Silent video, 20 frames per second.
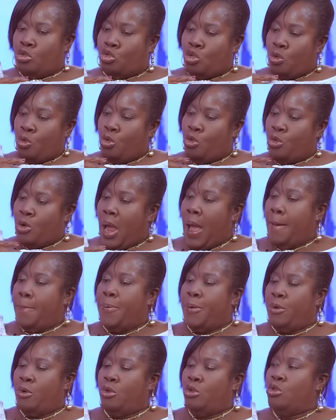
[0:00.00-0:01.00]
To
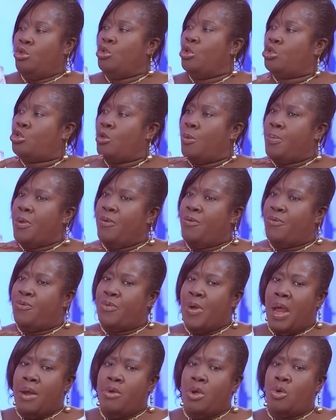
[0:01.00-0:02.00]
rap, no, you should be
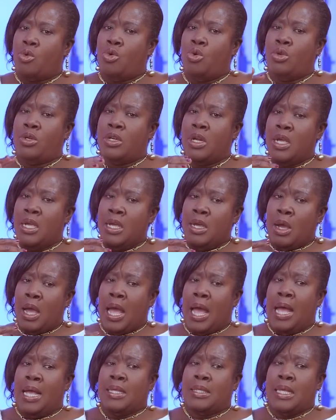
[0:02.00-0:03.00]
very good
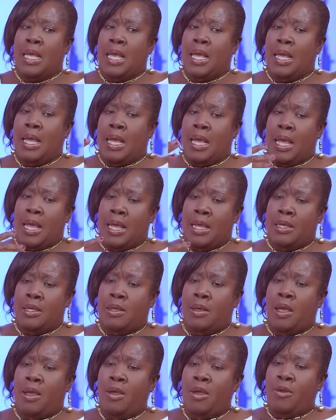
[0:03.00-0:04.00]
at
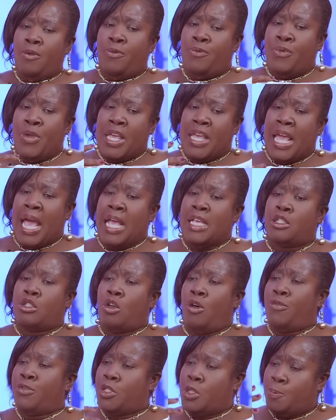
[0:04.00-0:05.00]
figures
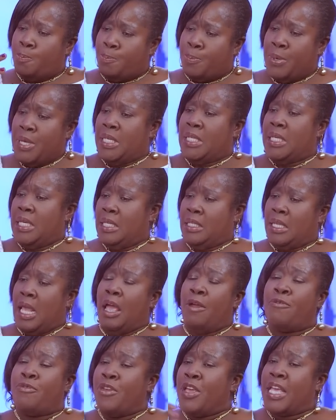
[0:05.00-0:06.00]
of speeches,
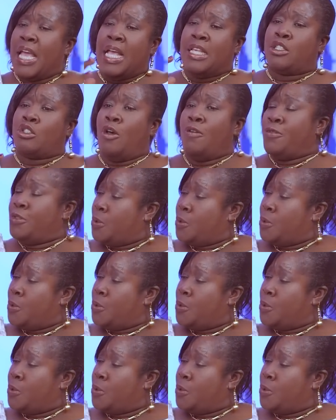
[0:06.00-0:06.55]
figures of